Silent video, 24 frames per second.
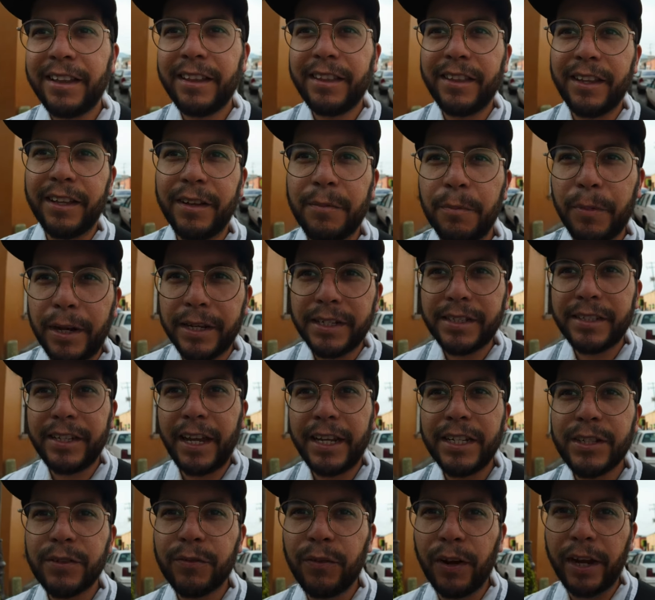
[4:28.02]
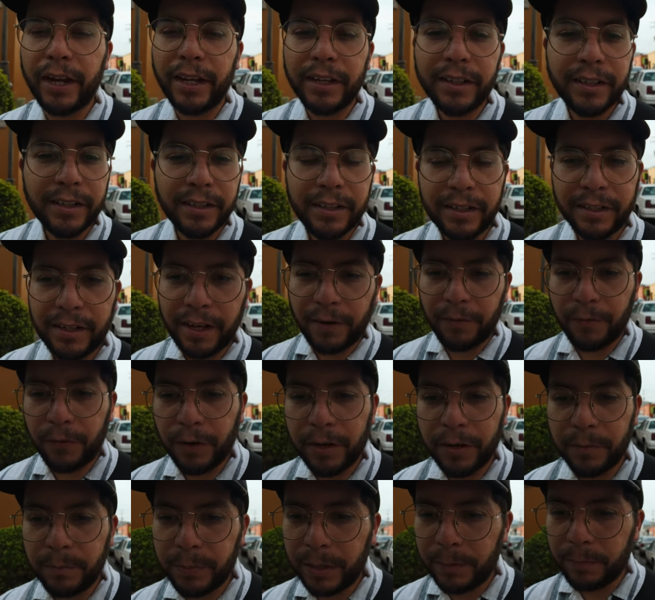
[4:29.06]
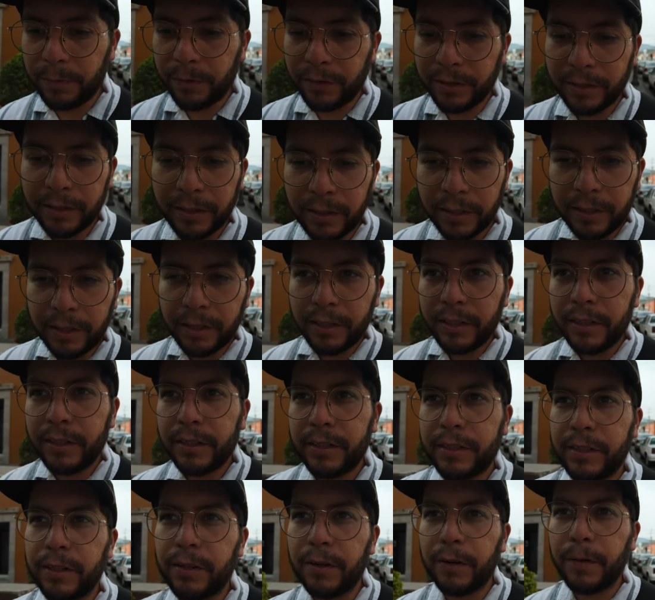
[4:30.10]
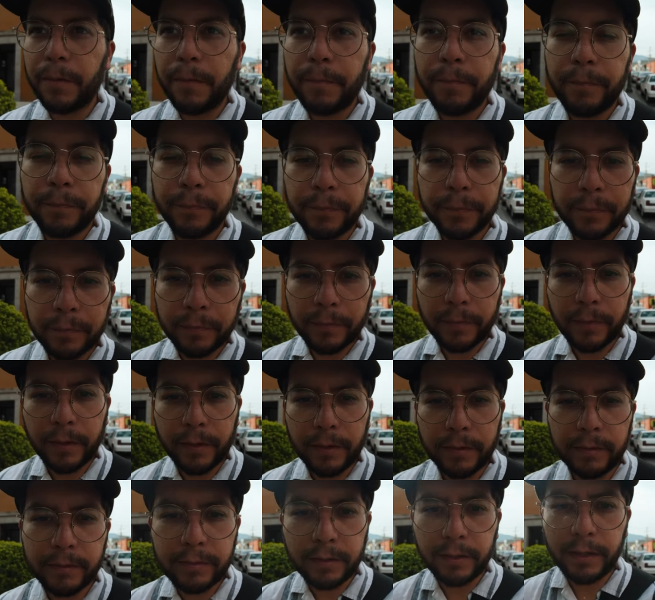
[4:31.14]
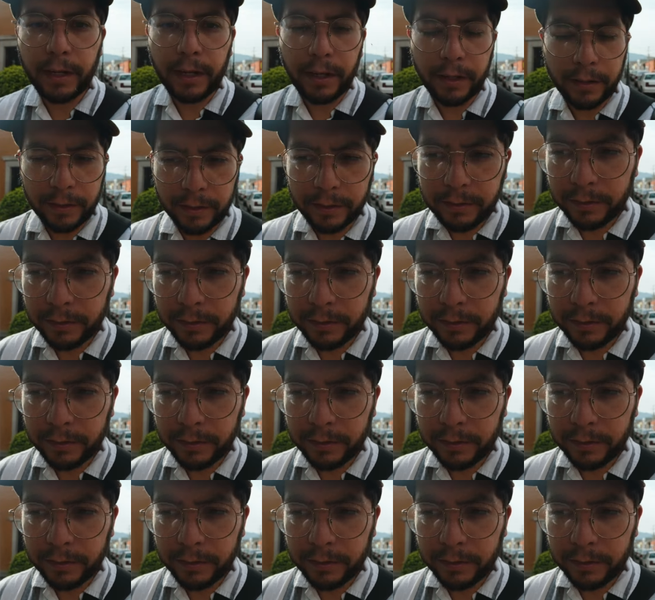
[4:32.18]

the, my stage fright in front of people. So yeah.